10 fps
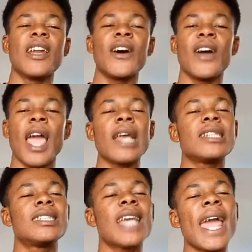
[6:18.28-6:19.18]

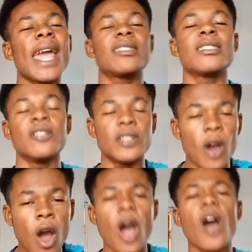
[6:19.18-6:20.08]
channel, and share it
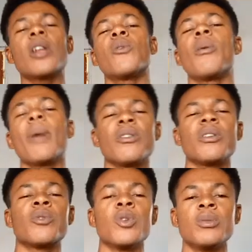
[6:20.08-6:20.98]
in all the Real
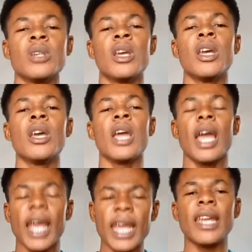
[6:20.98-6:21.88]
Madrid groups,
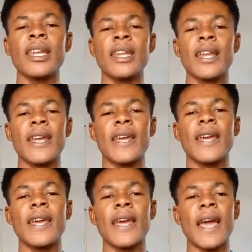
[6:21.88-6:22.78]
in
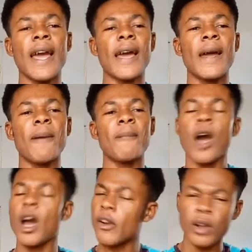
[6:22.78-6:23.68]

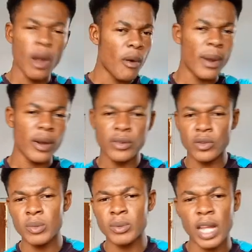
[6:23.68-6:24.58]
all of the Real
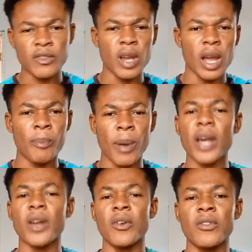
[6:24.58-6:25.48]
Madrid groups that you
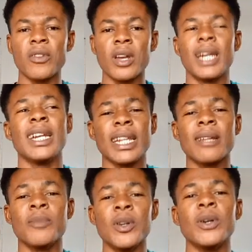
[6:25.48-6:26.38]
are part of,
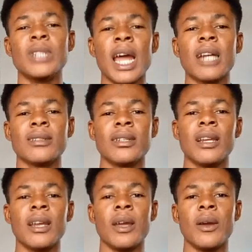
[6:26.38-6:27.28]
and let them know
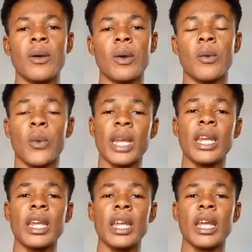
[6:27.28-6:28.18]
that
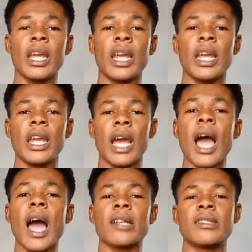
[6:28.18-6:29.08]
we
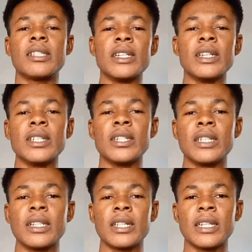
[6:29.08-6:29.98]
are
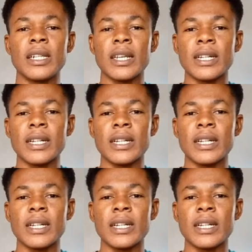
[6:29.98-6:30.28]
still